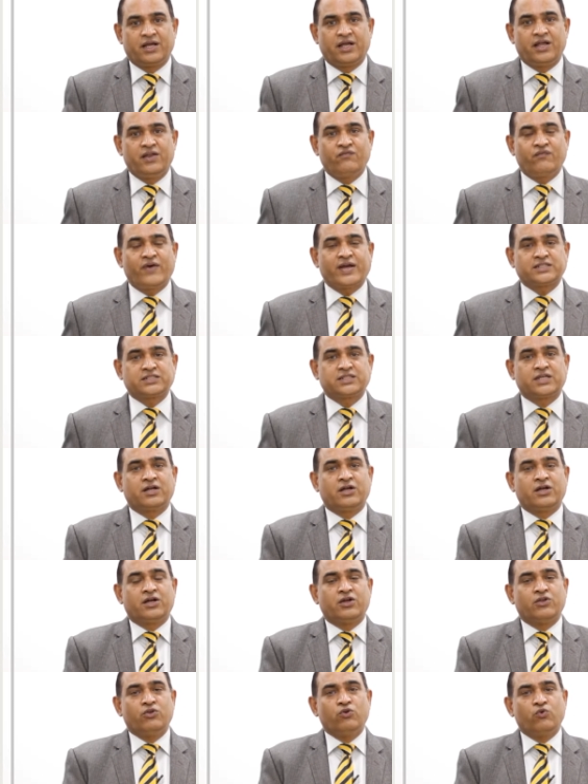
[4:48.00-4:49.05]
In fact,
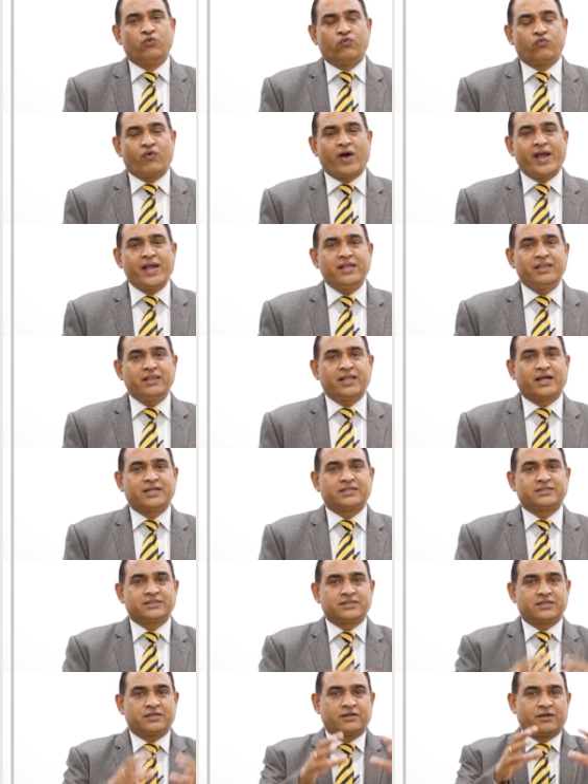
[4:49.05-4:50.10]
you find
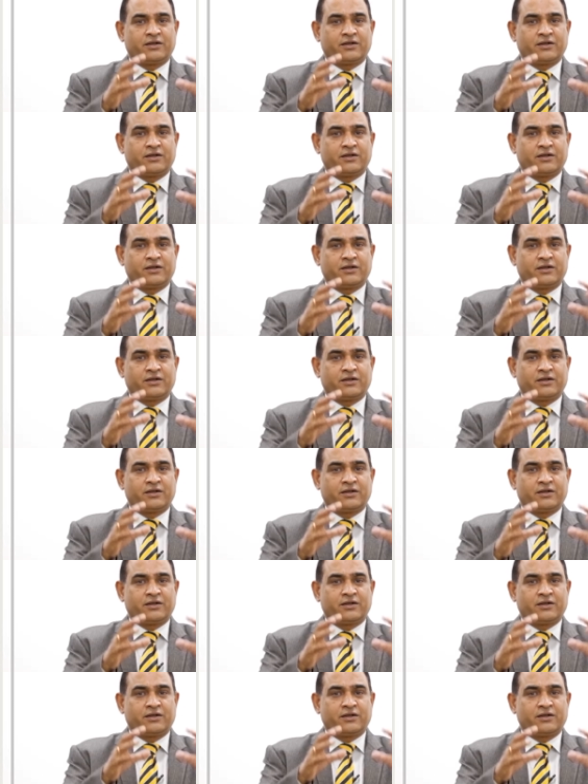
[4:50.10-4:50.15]
that